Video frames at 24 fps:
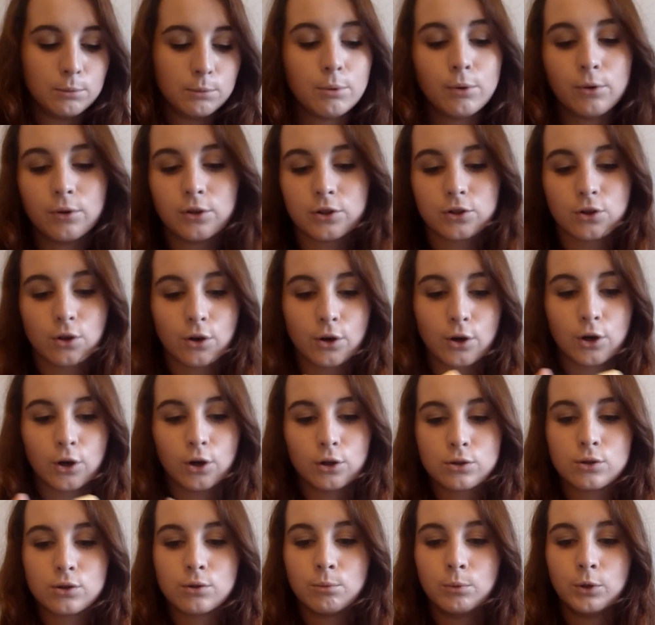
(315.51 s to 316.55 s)
You pour this on a
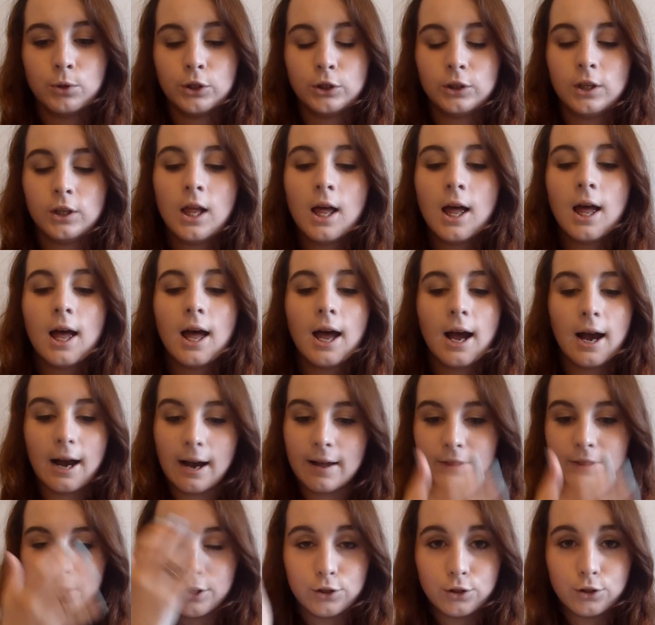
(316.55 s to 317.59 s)
cotton wool,
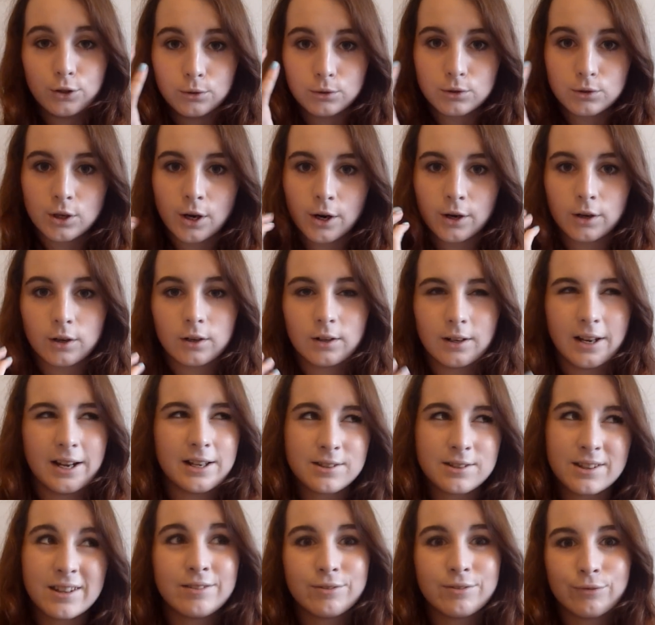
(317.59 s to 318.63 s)
and then you,
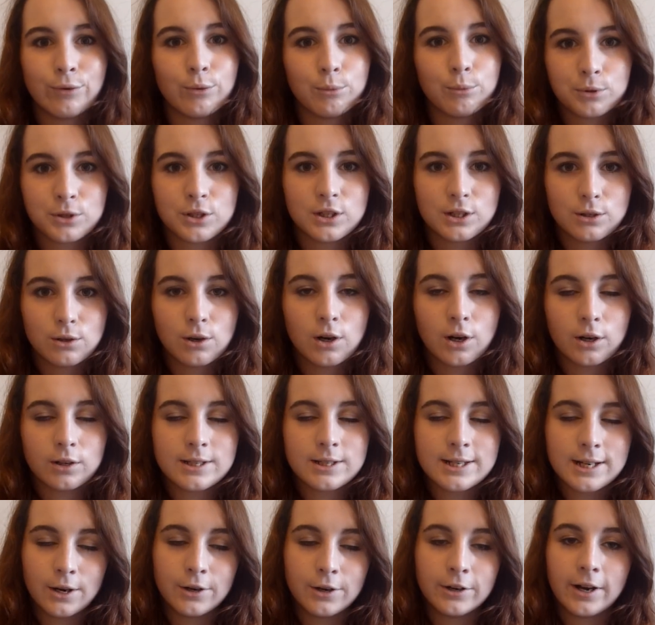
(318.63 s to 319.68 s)
as if it was a
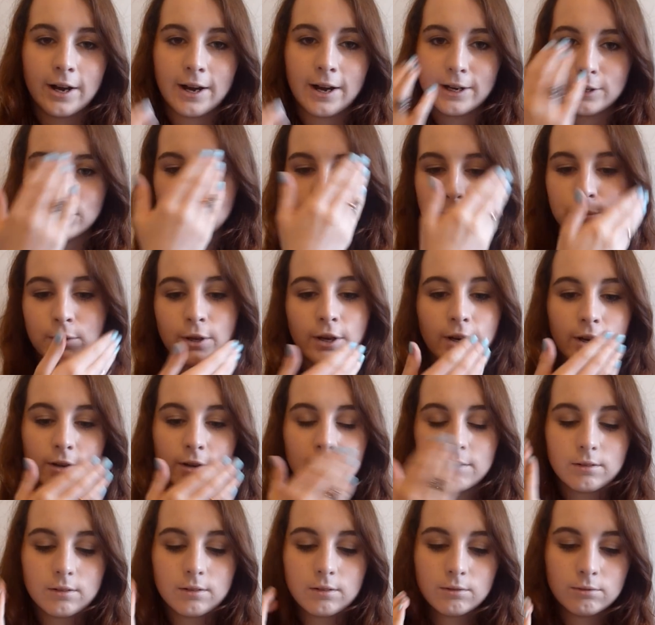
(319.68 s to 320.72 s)
toner, and you
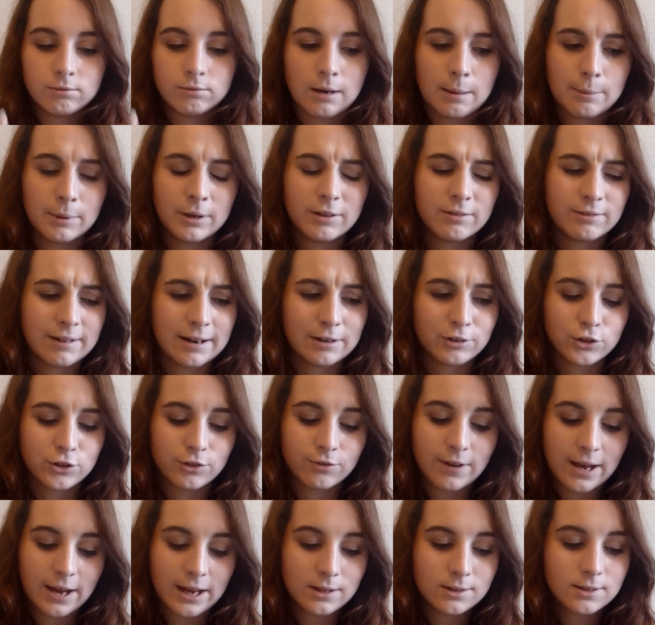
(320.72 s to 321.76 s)
rub it around your
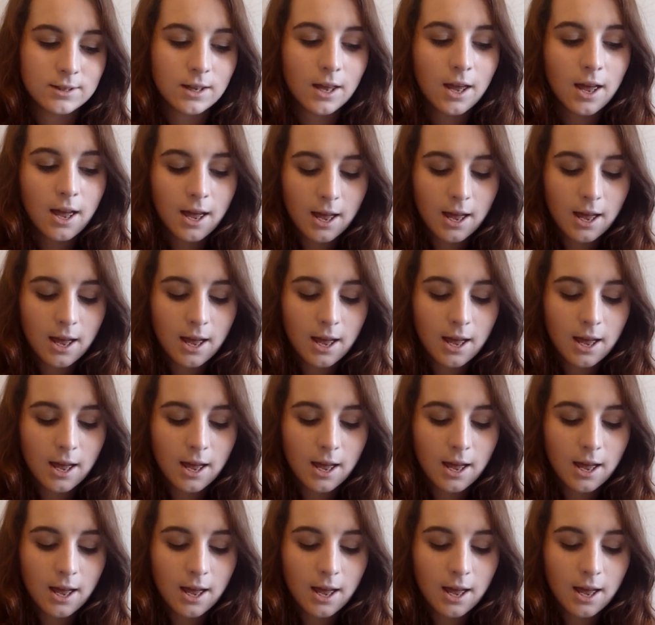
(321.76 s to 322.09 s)
face.